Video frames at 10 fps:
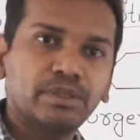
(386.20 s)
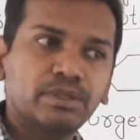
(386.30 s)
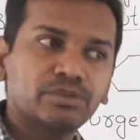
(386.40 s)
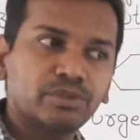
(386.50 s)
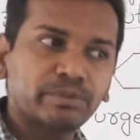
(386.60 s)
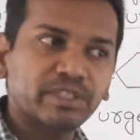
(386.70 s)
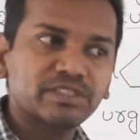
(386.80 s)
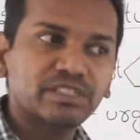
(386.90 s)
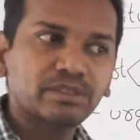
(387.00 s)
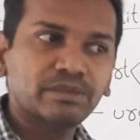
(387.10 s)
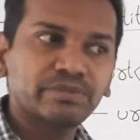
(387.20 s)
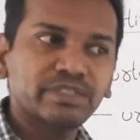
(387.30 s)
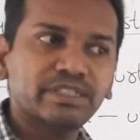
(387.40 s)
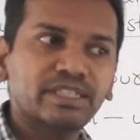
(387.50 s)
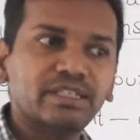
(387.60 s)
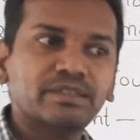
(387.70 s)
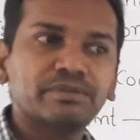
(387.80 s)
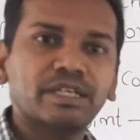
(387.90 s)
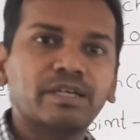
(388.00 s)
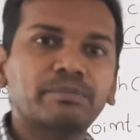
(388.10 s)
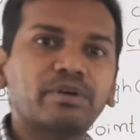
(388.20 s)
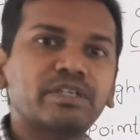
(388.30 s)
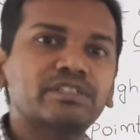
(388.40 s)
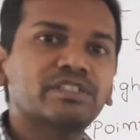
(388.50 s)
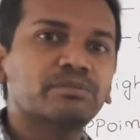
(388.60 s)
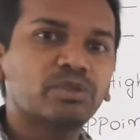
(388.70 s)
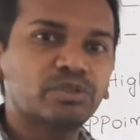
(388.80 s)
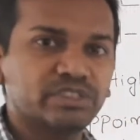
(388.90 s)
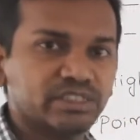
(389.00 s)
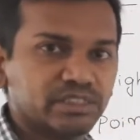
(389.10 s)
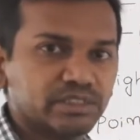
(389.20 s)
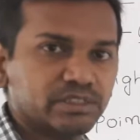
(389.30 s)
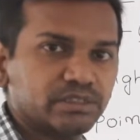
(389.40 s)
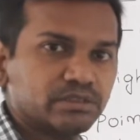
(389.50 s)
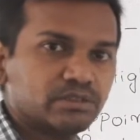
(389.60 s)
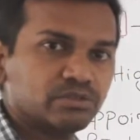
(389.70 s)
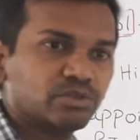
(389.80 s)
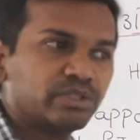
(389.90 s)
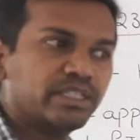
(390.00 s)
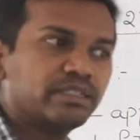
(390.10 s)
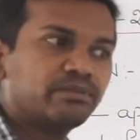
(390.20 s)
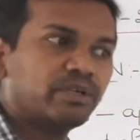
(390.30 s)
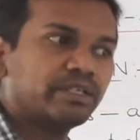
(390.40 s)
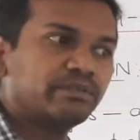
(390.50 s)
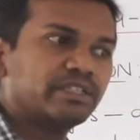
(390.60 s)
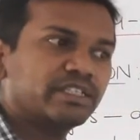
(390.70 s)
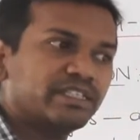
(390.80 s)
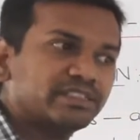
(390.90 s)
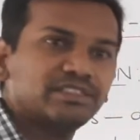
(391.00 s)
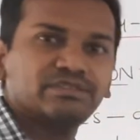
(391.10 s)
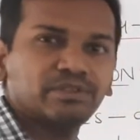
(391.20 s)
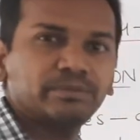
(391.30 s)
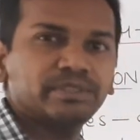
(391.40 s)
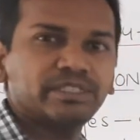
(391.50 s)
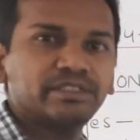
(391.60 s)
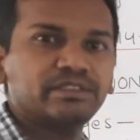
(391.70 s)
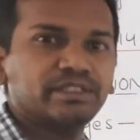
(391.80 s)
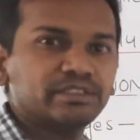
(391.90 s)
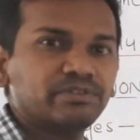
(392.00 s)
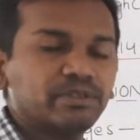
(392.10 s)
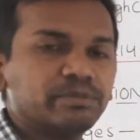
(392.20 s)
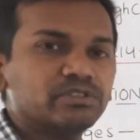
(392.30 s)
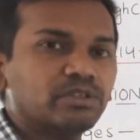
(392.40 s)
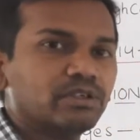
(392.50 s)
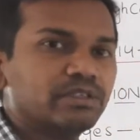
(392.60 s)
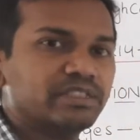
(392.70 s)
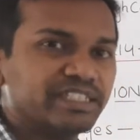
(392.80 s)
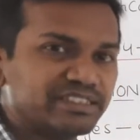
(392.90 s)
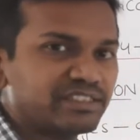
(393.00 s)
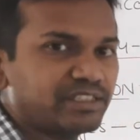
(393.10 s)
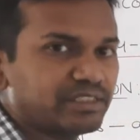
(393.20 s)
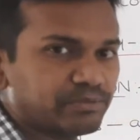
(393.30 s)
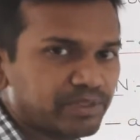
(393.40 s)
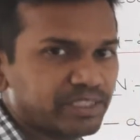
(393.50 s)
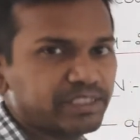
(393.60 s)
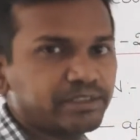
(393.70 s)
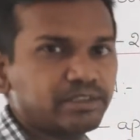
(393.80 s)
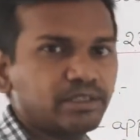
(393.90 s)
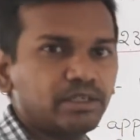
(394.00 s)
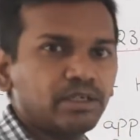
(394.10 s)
so President of India will appoint some more judges, so that whatever the cases will be there, that will be solved easily, quickly.